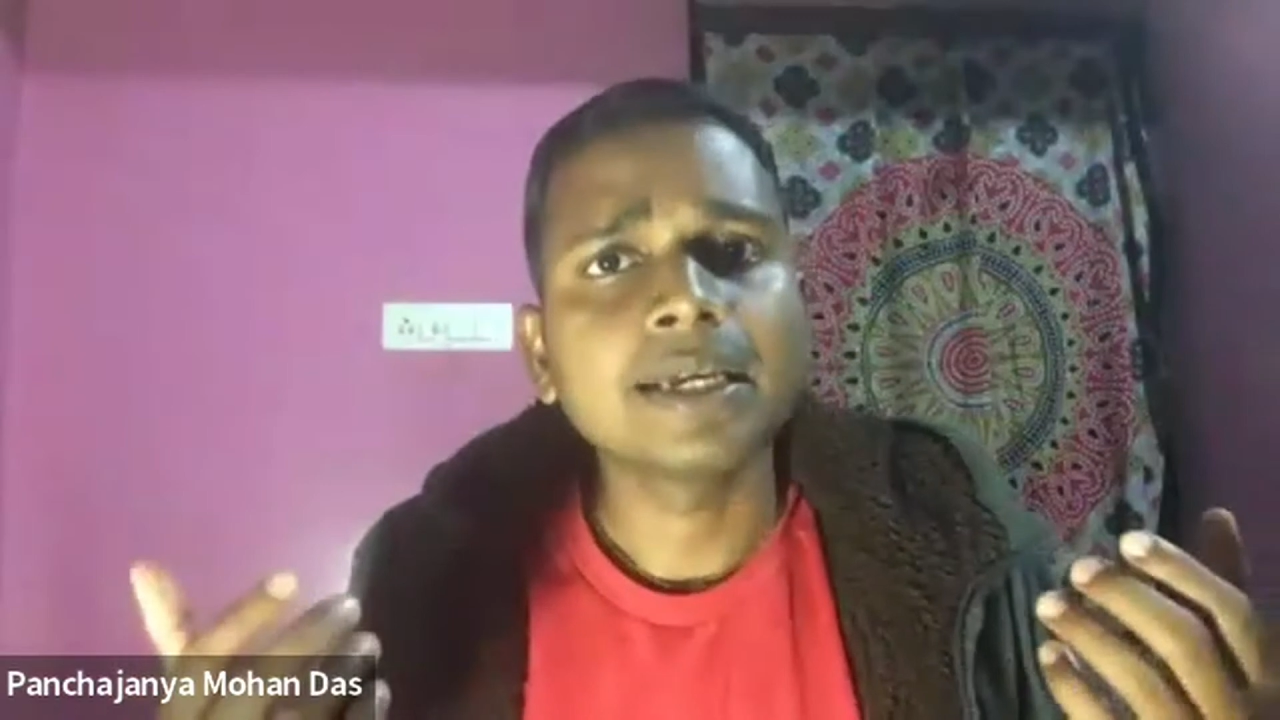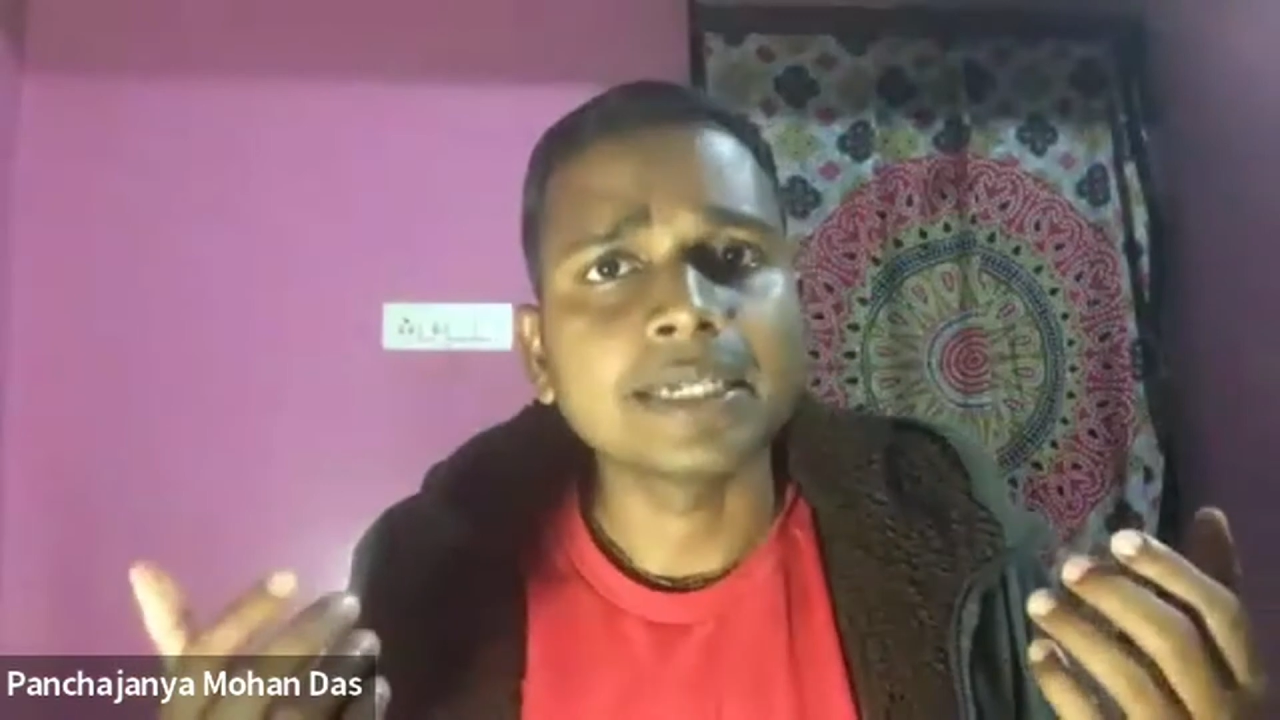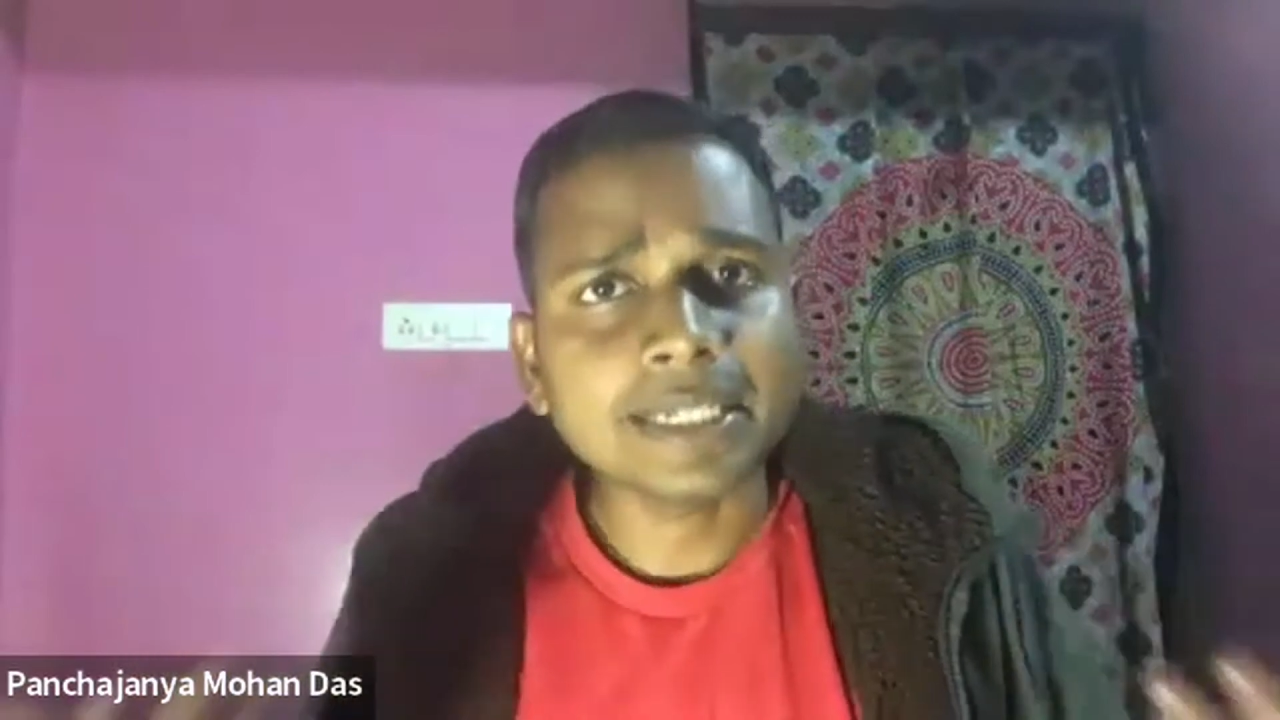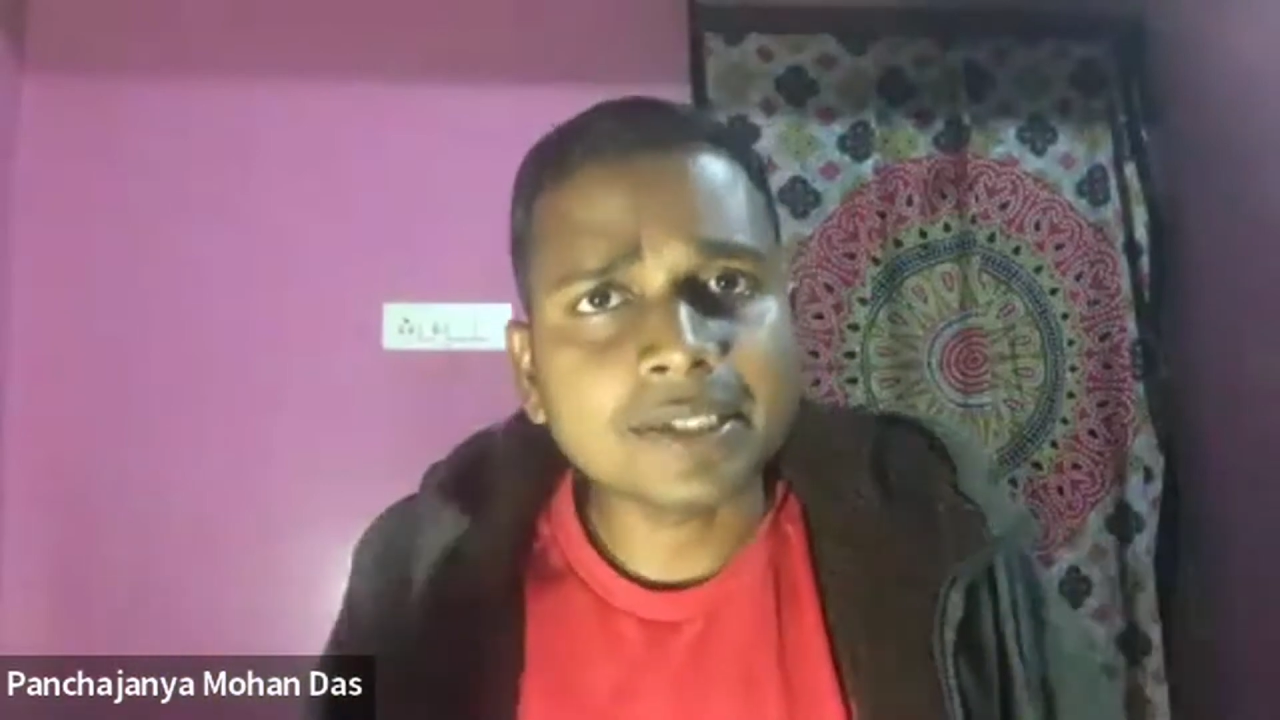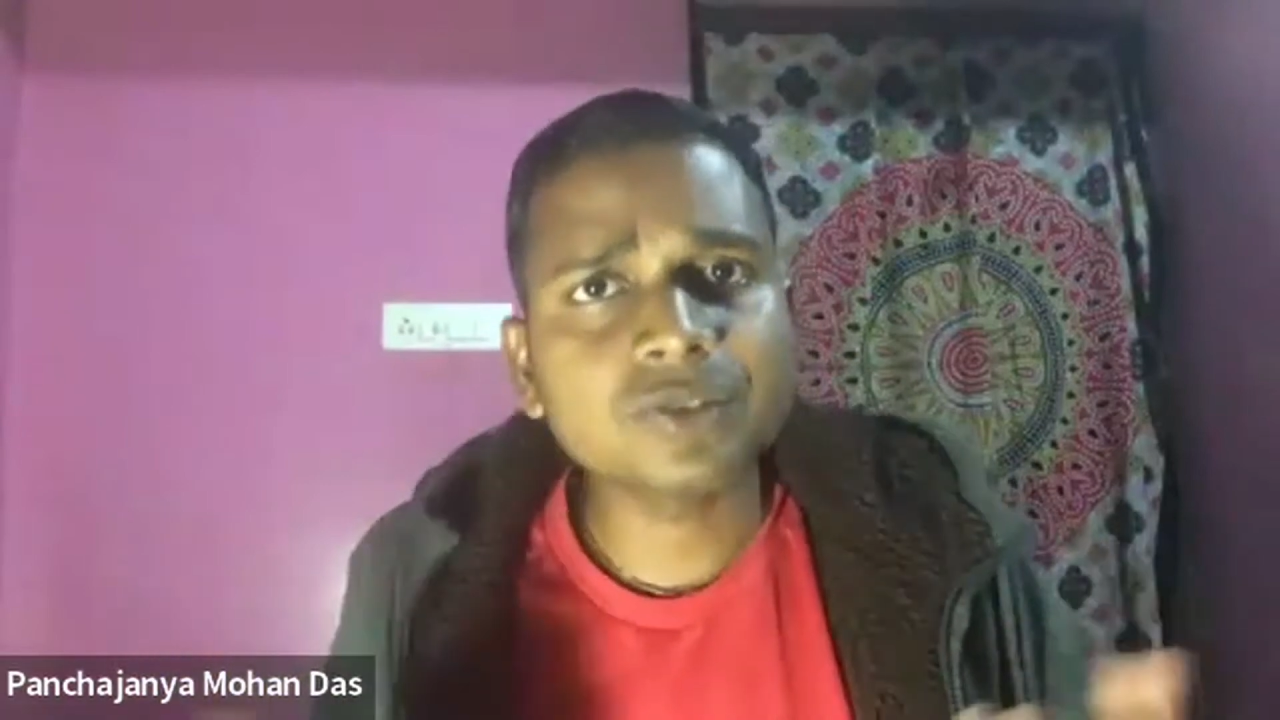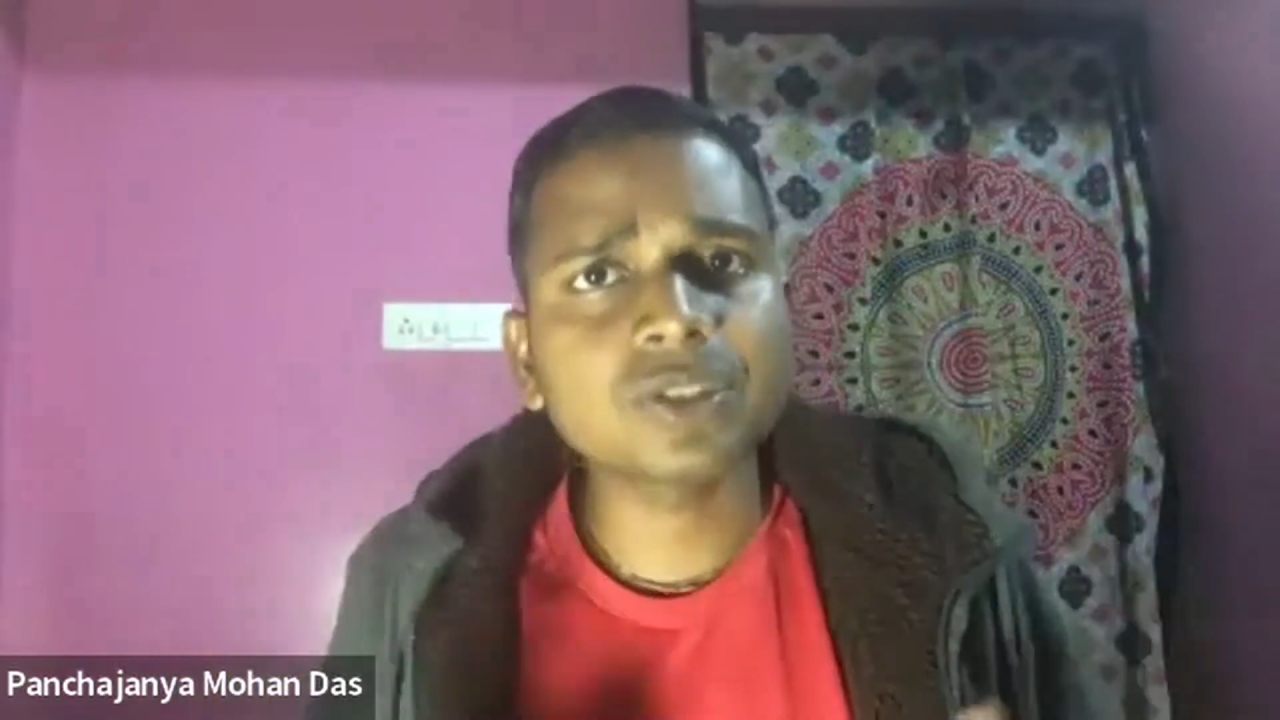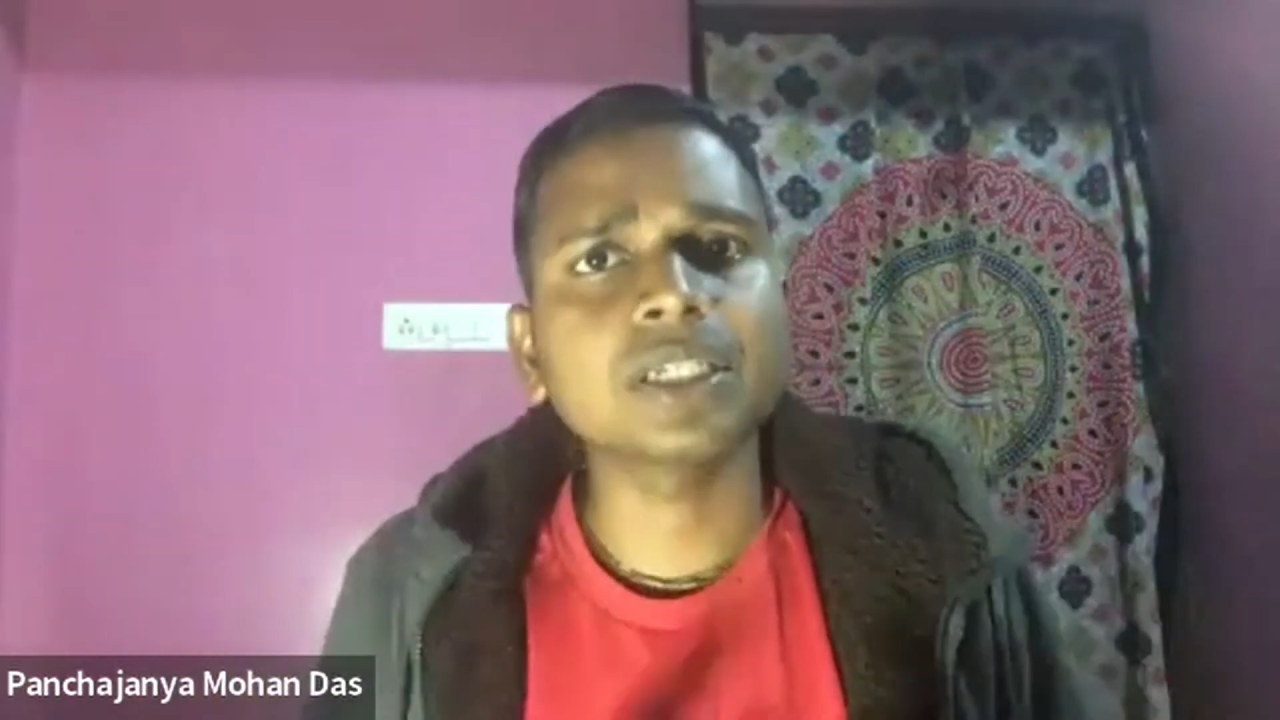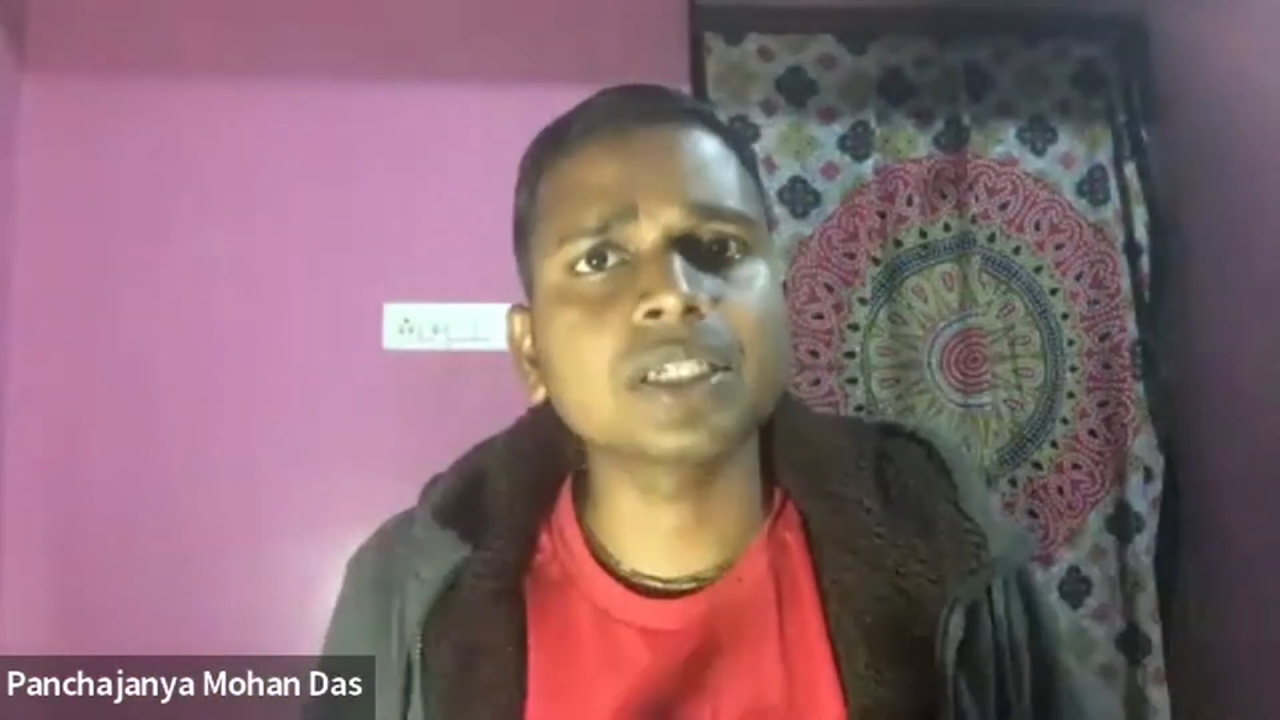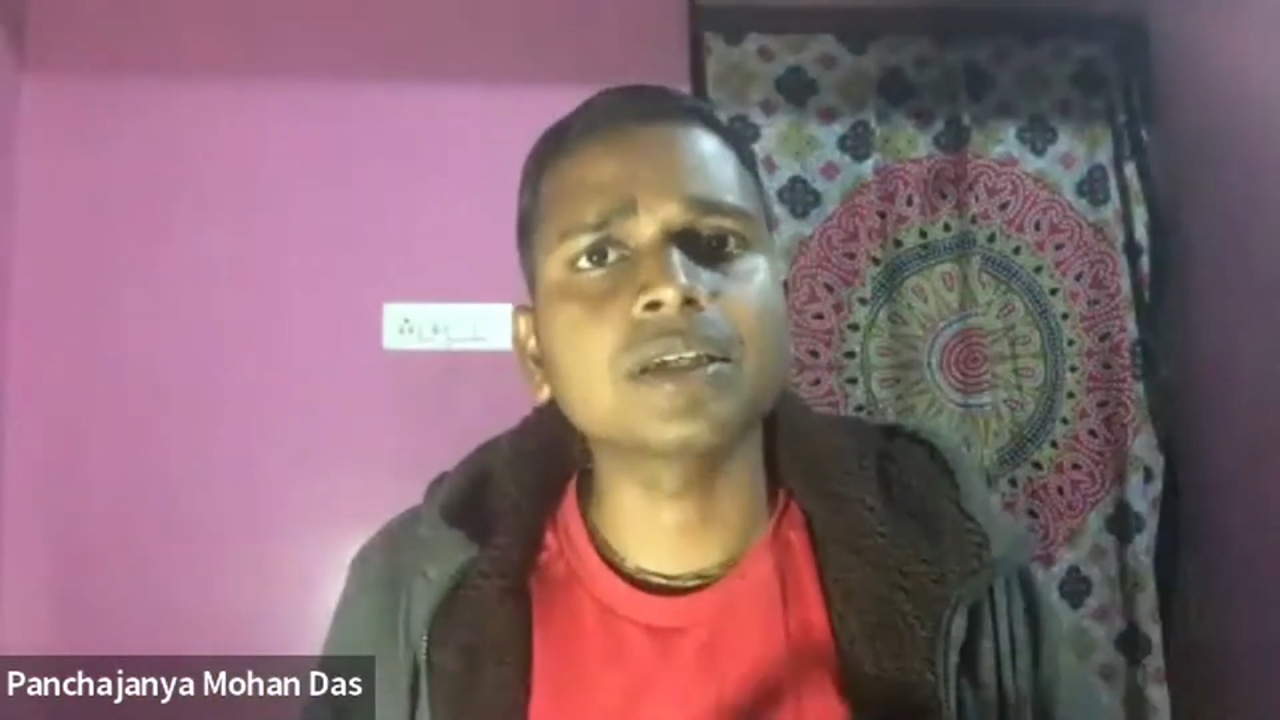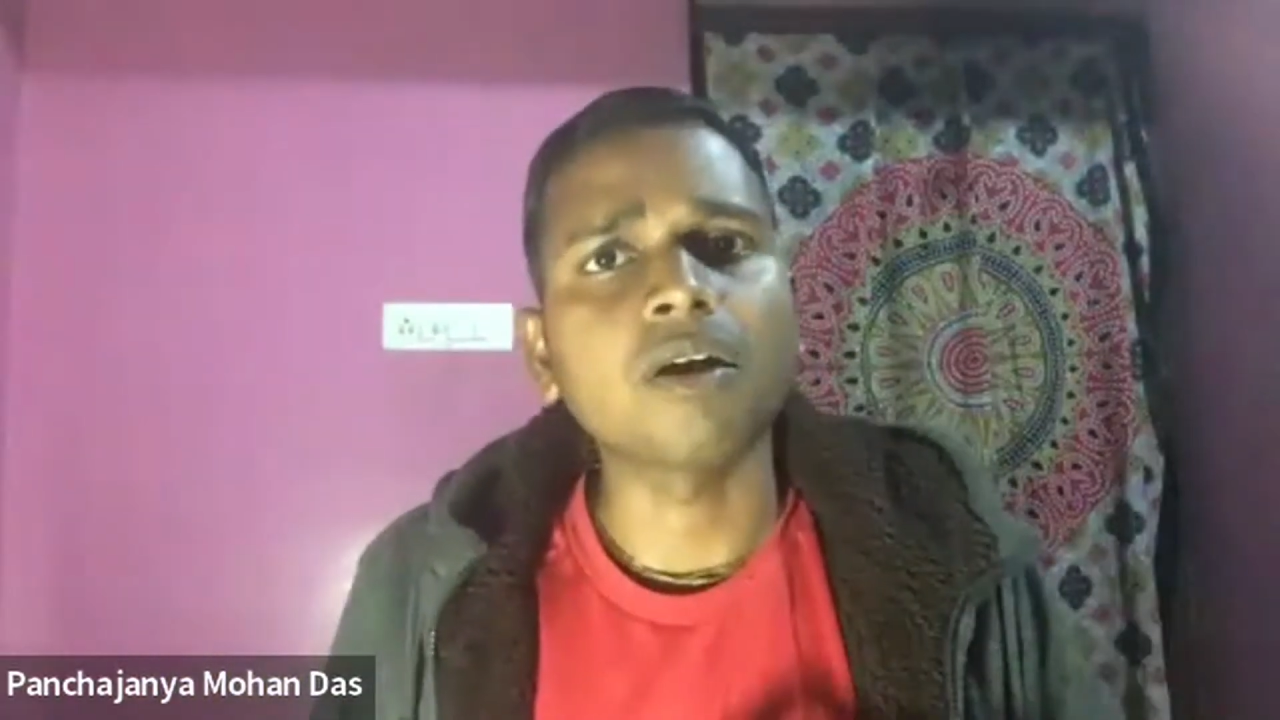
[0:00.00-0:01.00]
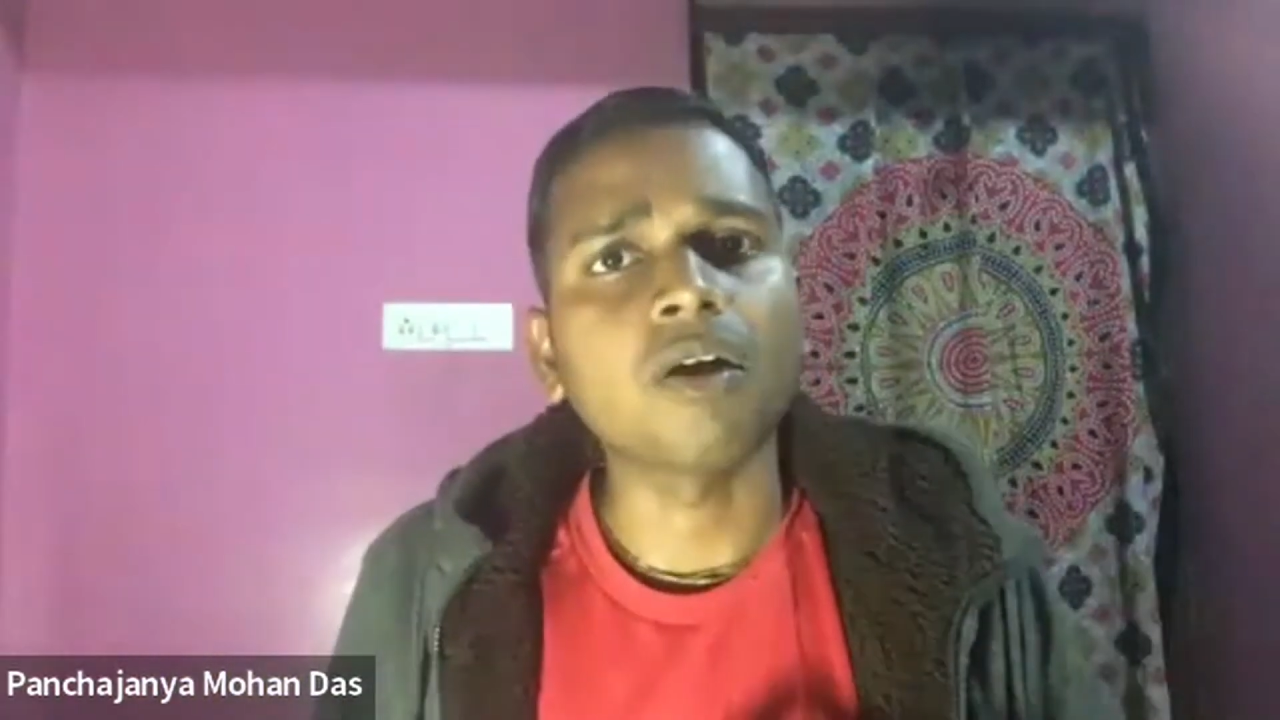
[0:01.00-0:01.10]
easy